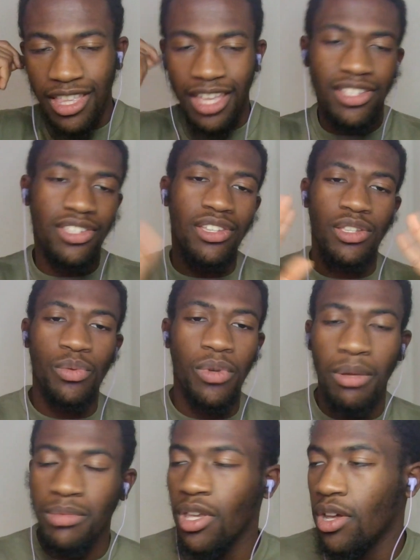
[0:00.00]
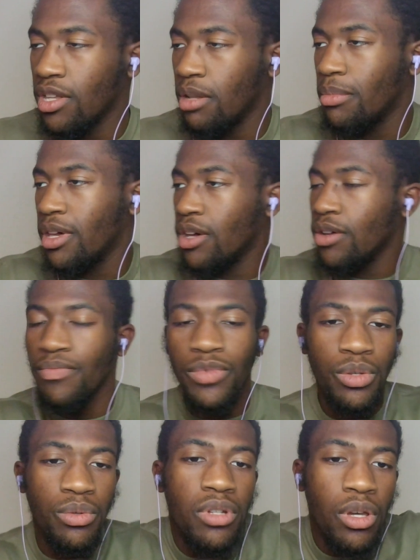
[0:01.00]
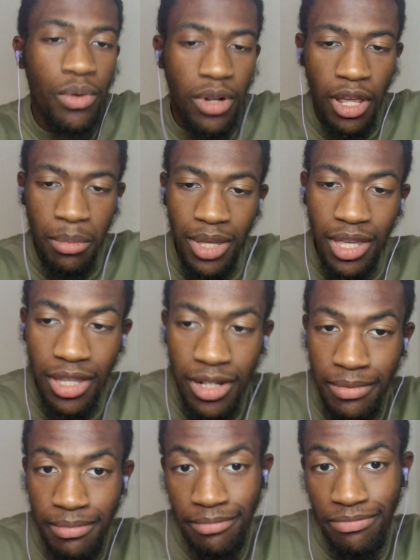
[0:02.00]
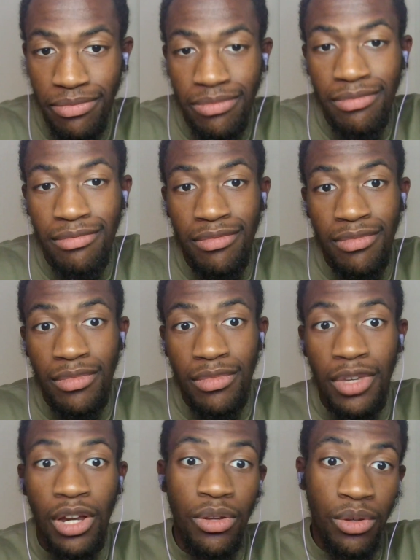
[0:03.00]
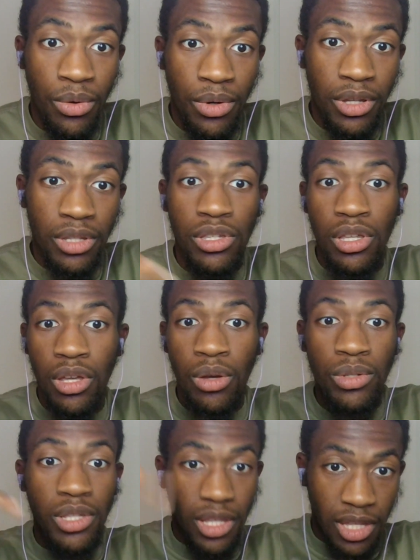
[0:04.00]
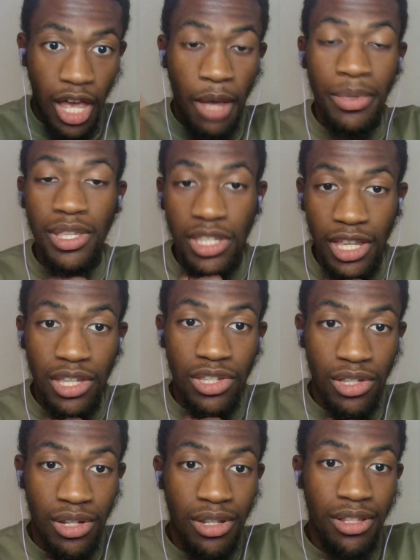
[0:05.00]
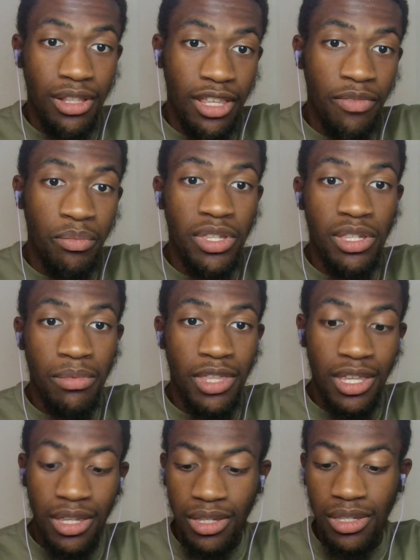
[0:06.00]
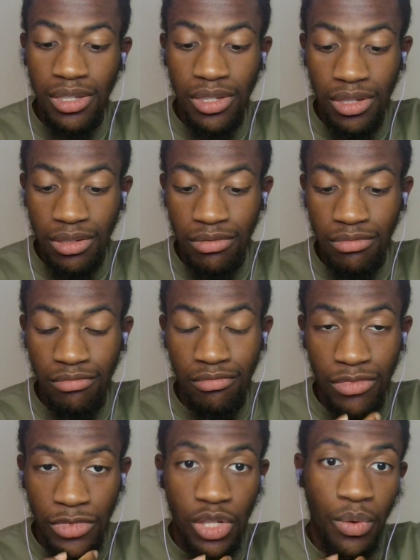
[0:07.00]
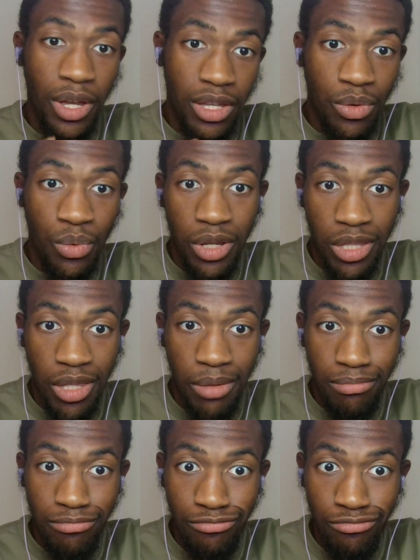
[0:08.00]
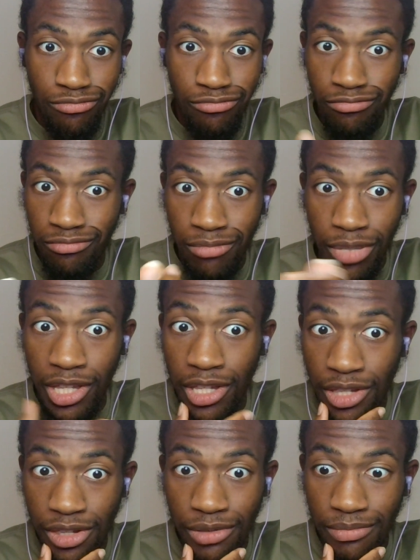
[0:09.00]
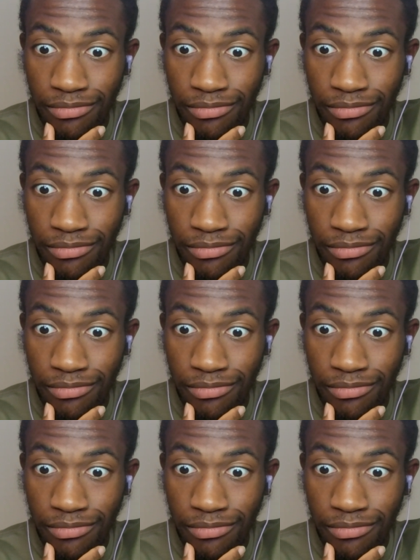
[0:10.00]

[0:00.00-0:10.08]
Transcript: That's just what I'm talking about, you know what I mean. Are you going to go to the comment section and leave me some things so I can read them, please?